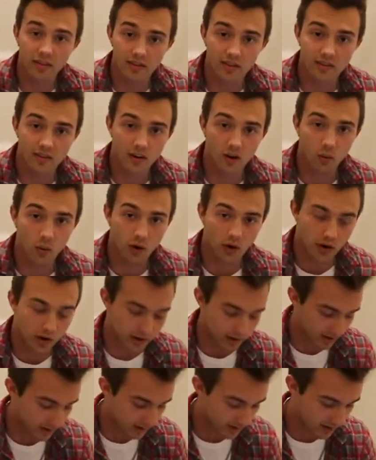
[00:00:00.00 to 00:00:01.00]
this is gonna
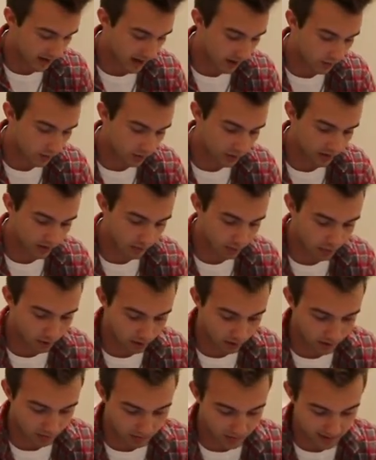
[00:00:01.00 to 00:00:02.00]
work is I'm going to
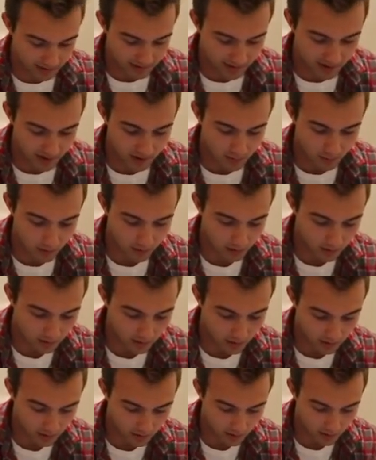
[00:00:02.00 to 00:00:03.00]
put my
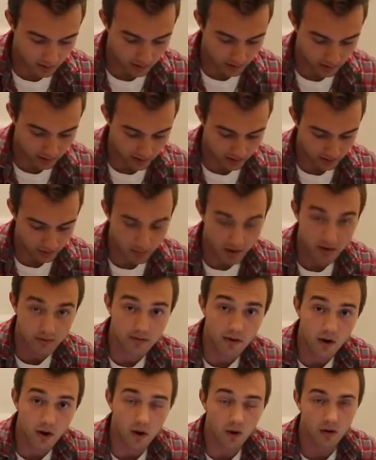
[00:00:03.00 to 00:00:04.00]
timer on my
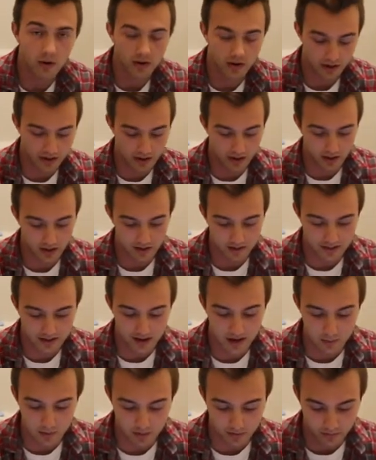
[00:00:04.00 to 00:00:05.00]
phone and I'm gonna
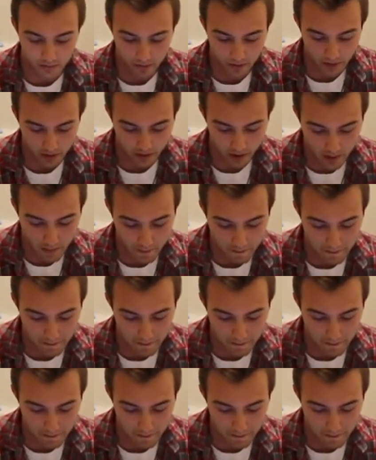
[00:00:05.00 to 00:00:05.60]
time it for a